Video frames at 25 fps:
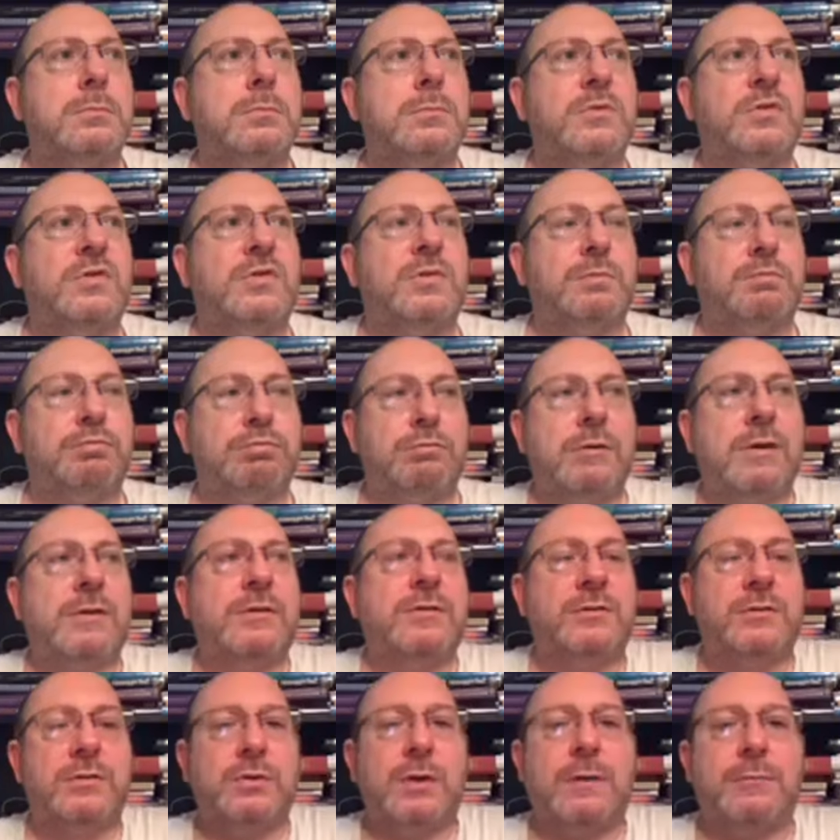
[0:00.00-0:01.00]
spread
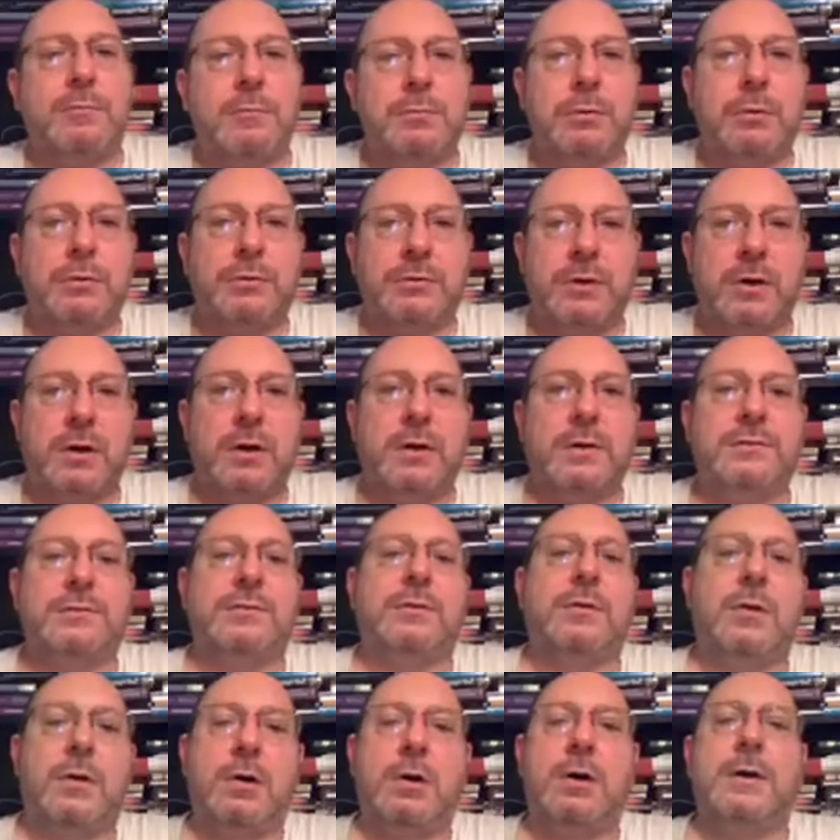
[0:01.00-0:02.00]
to other podcasts
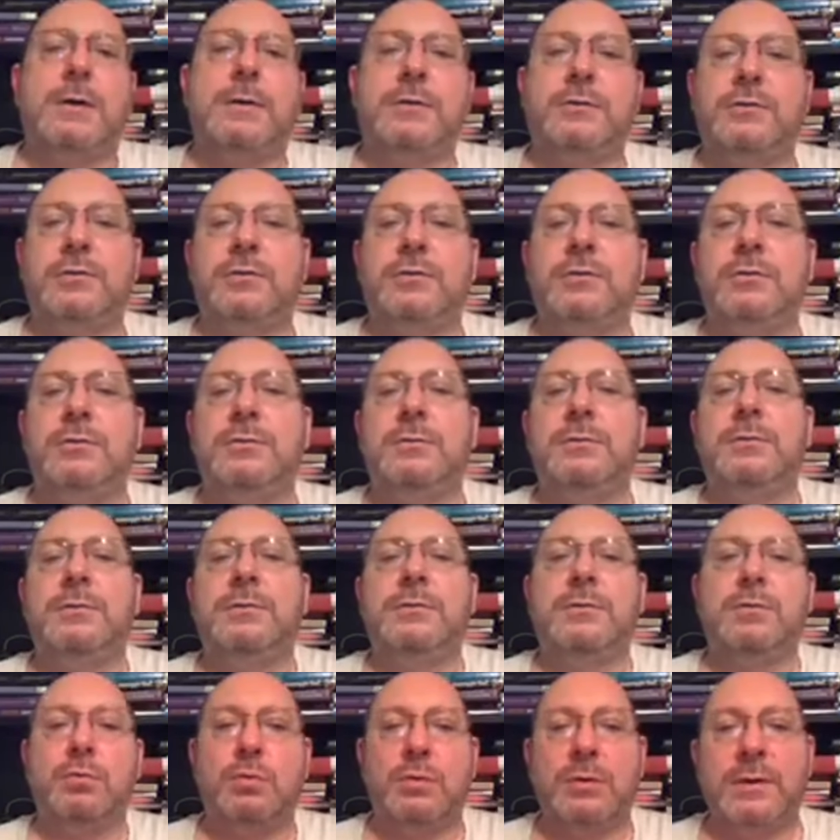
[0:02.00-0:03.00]
like
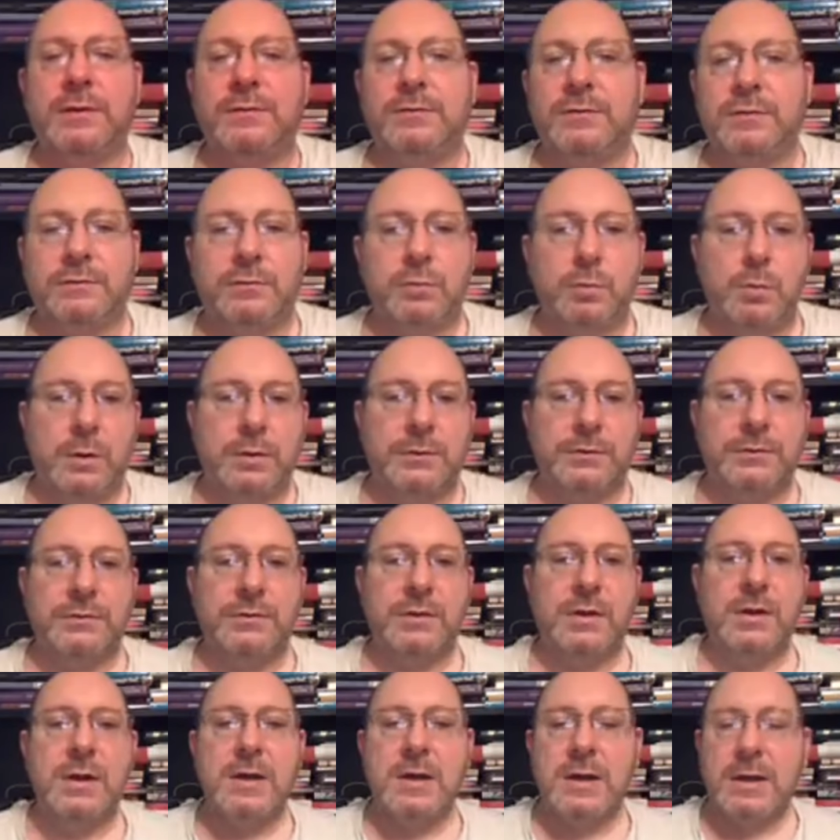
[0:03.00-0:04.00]
iTunes and all the other different ones,
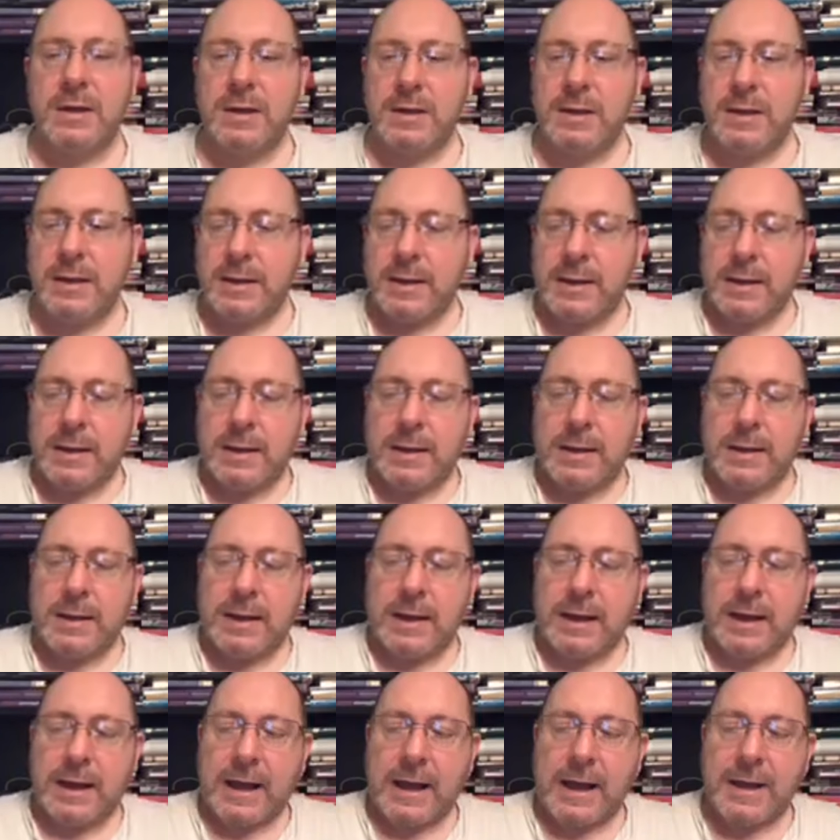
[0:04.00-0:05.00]

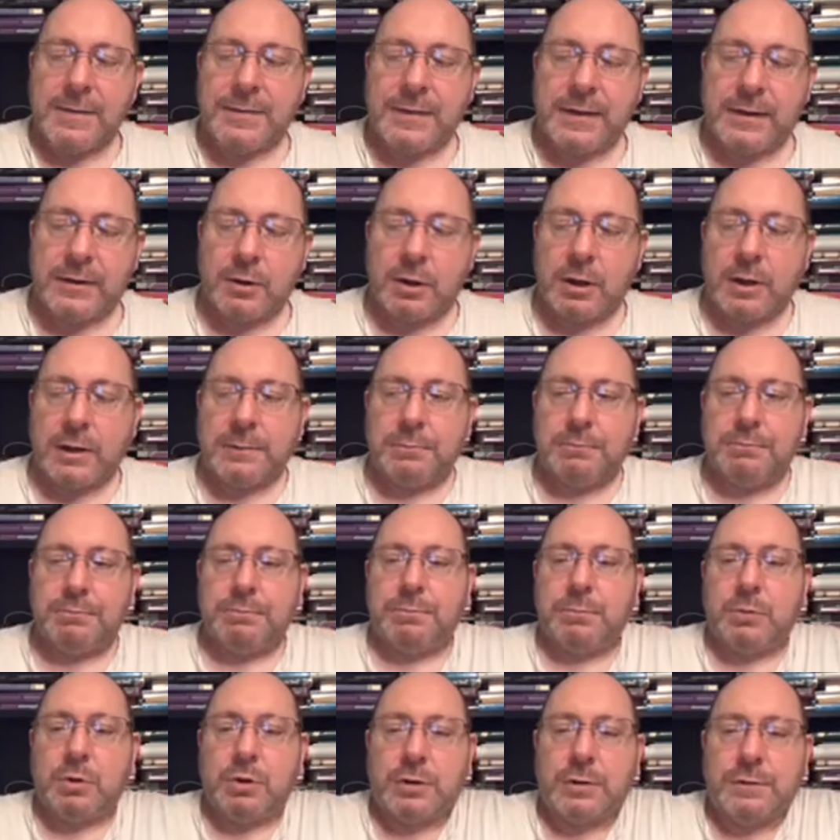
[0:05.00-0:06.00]
and then I
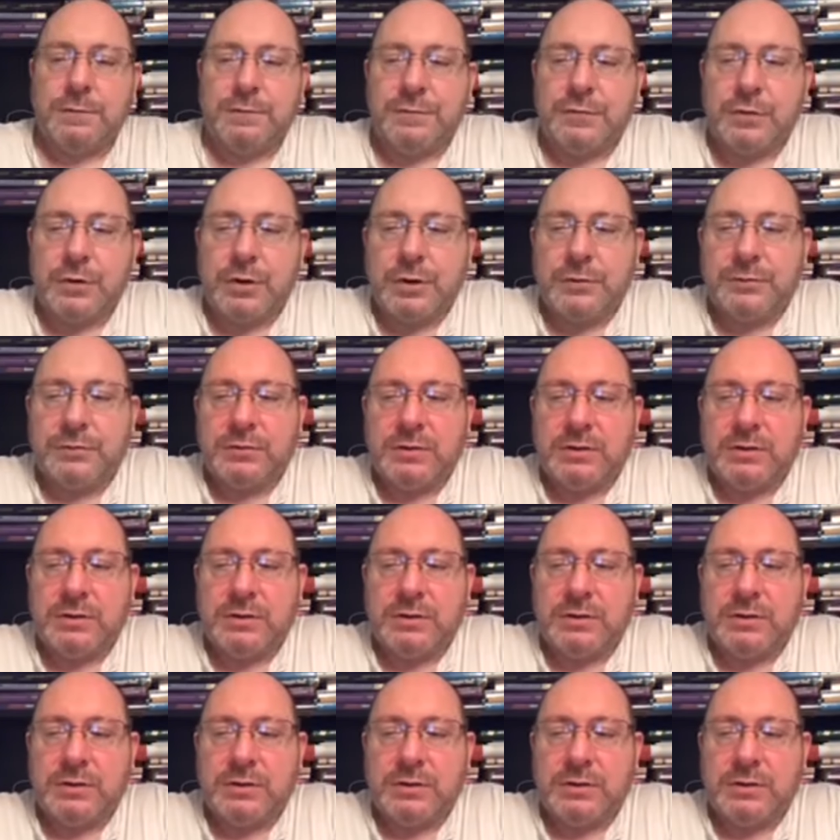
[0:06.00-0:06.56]
convert